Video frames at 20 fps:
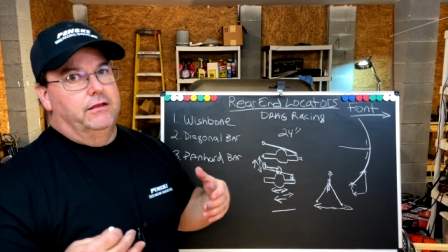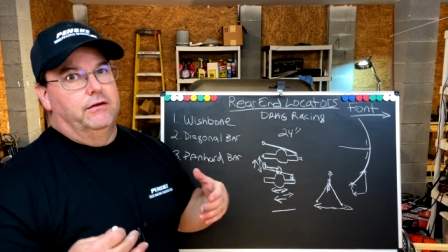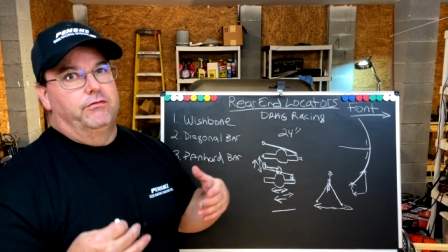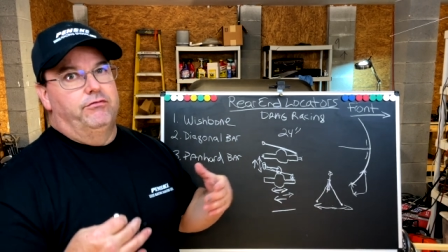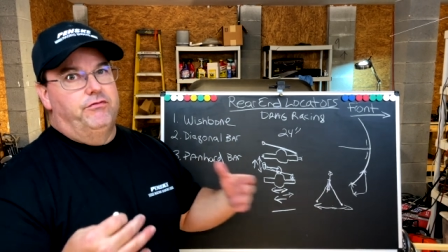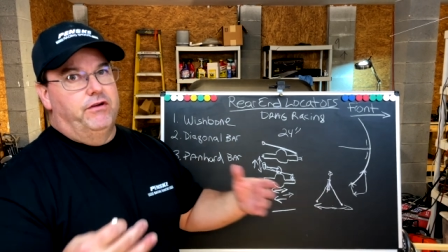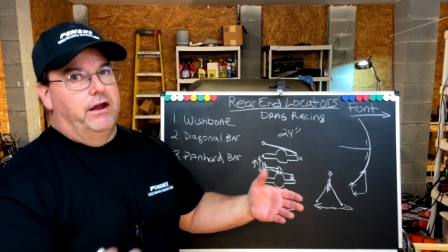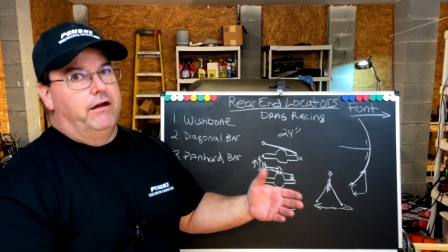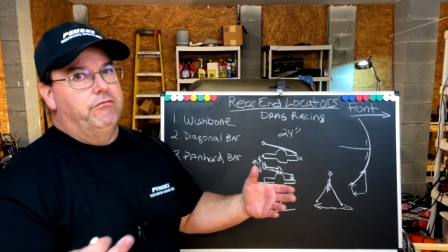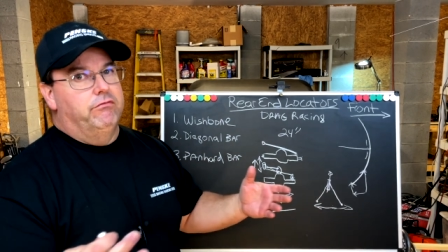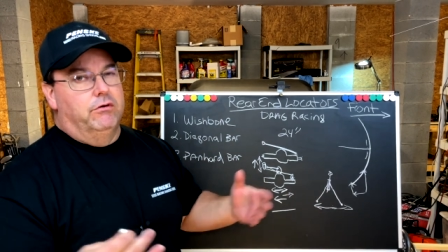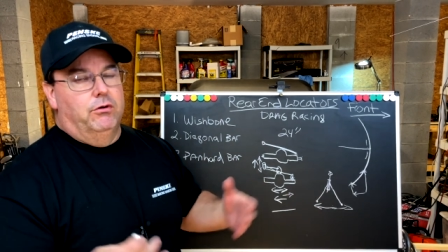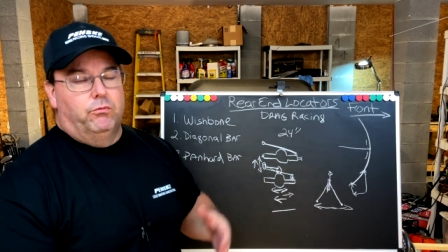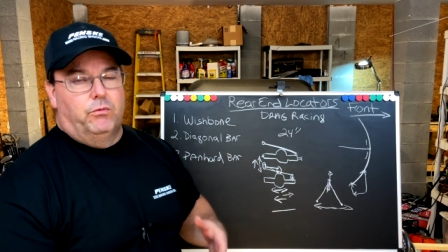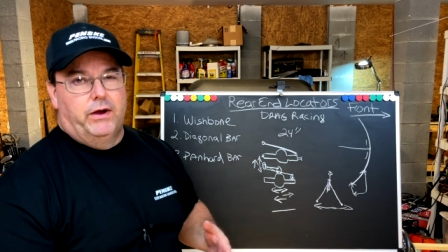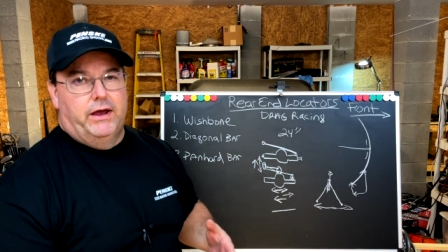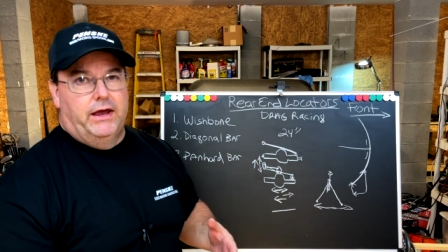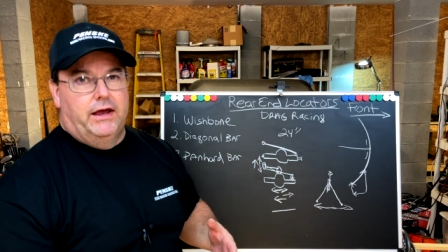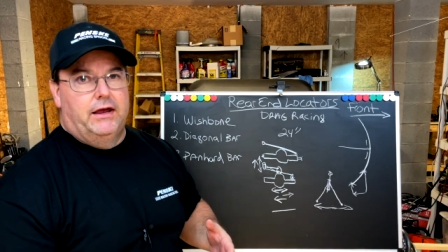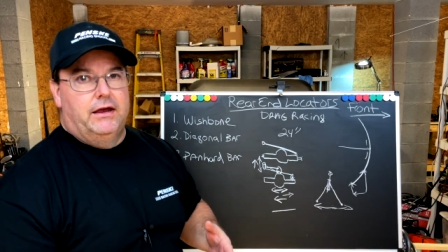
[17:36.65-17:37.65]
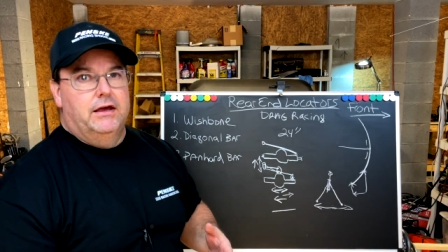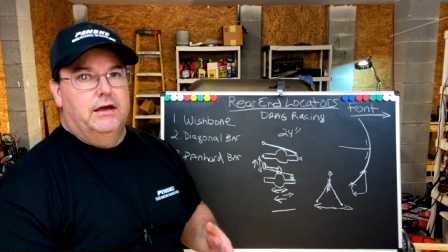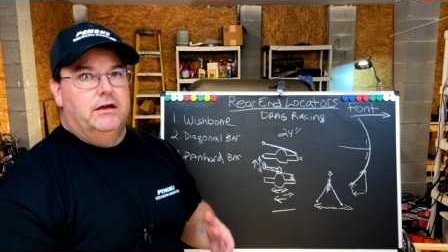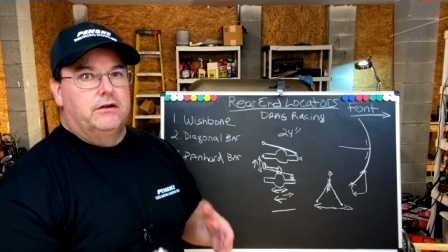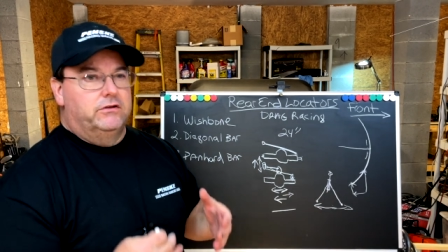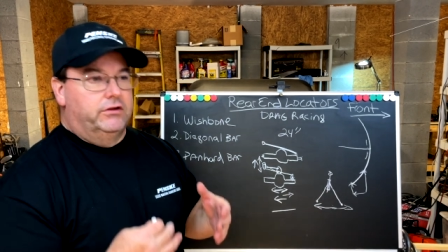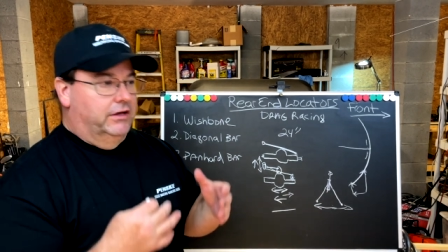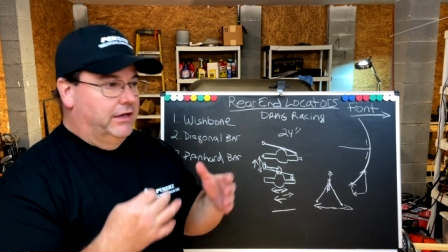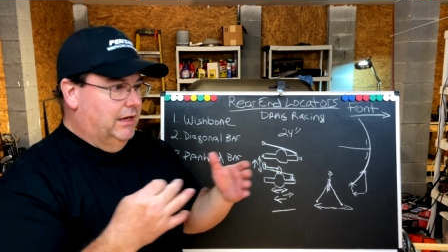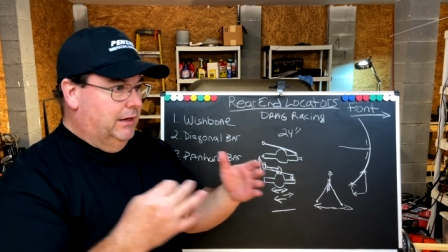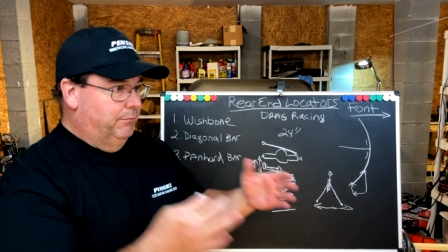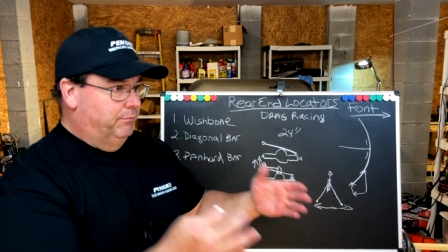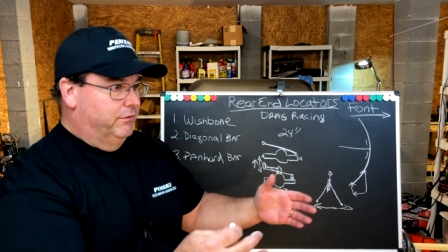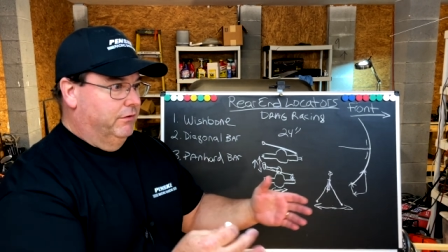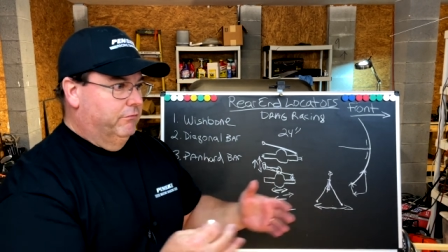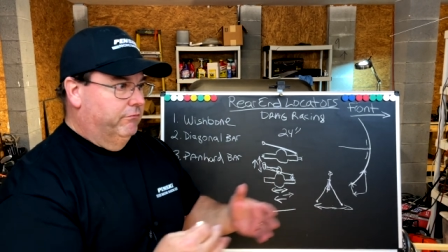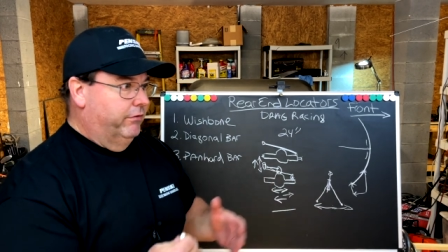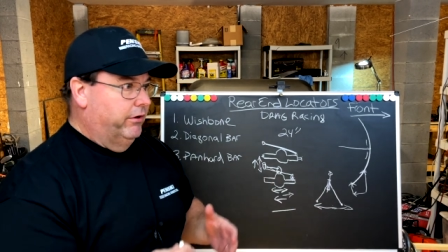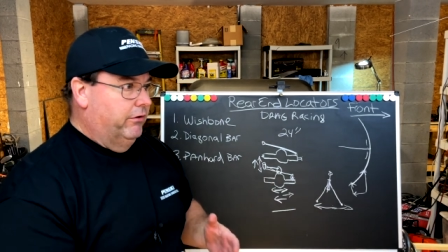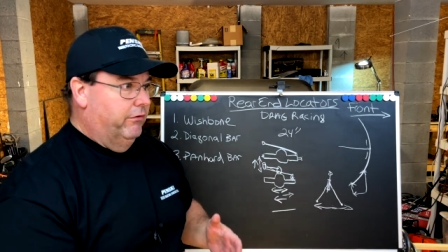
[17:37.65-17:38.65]
the favorite way to keep
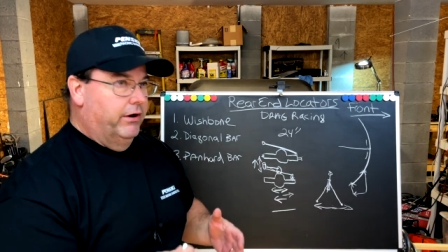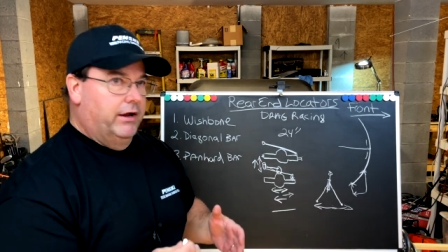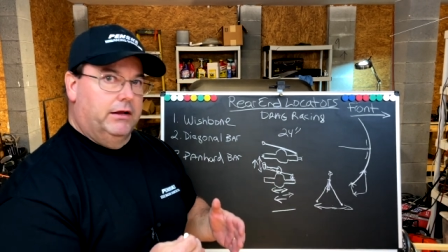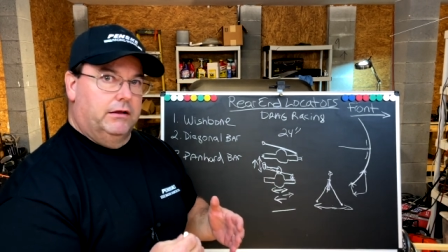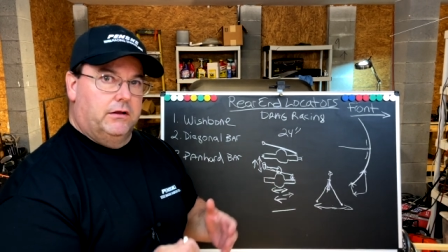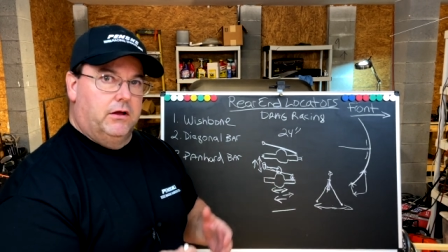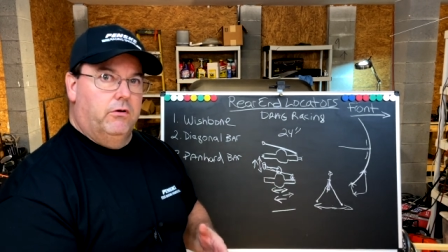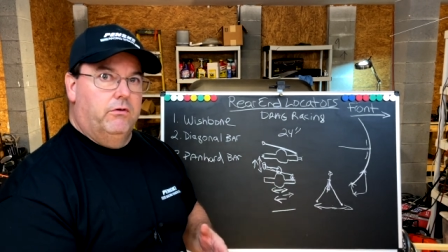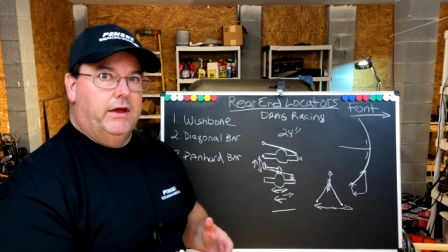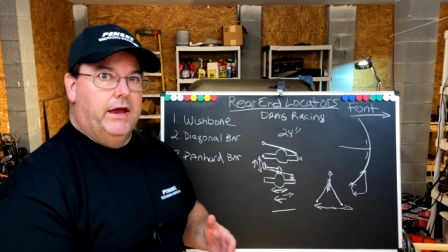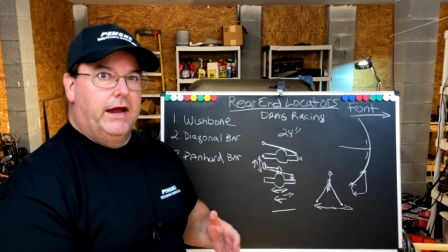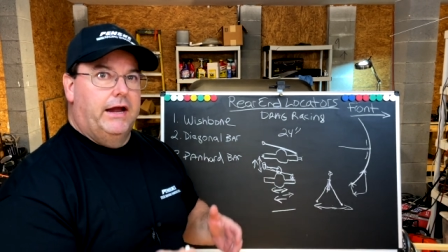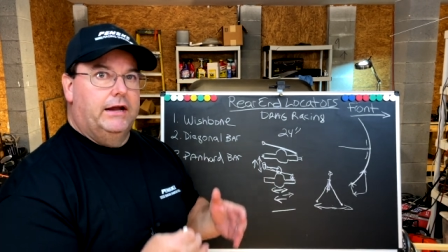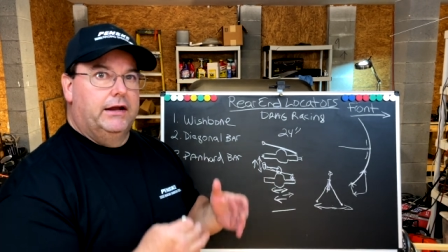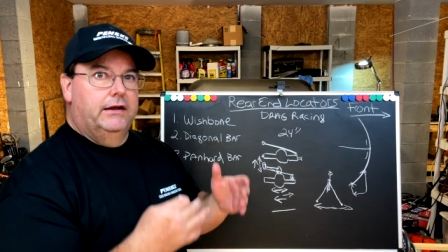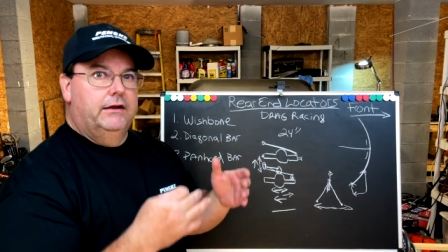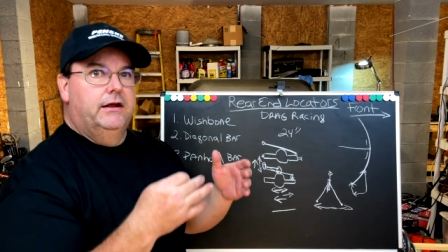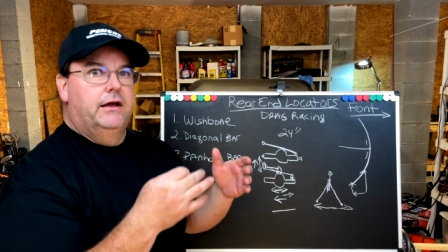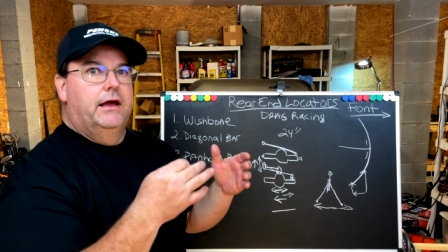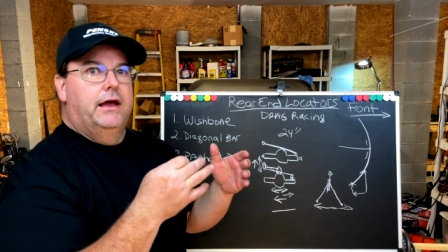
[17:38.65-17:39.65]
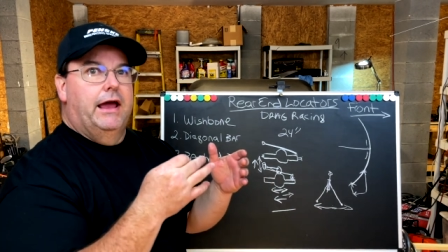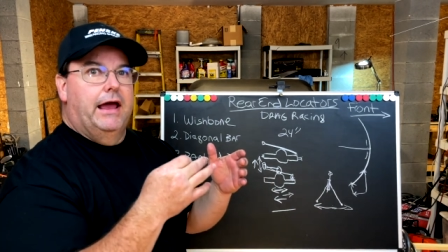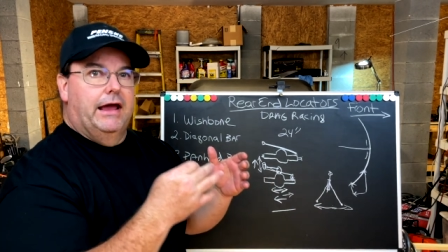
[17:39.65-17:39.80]
the rear end located